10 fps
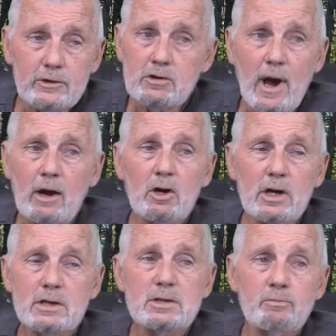A tracker
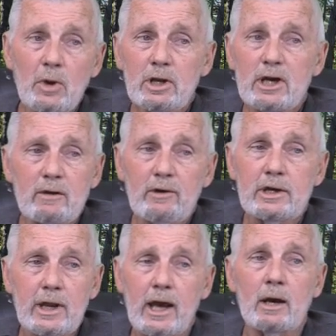doesn't believe a
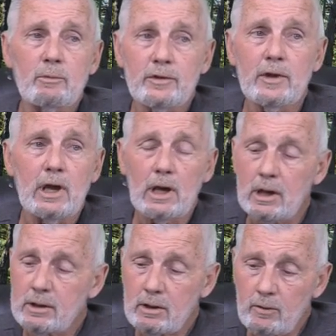damn thing
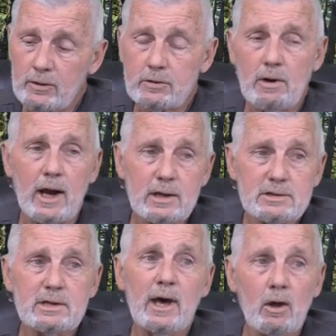until the
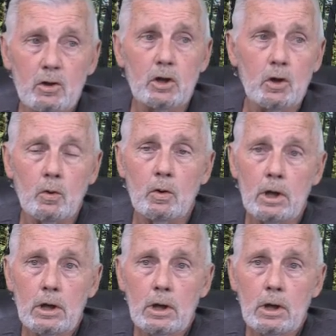tracks tell you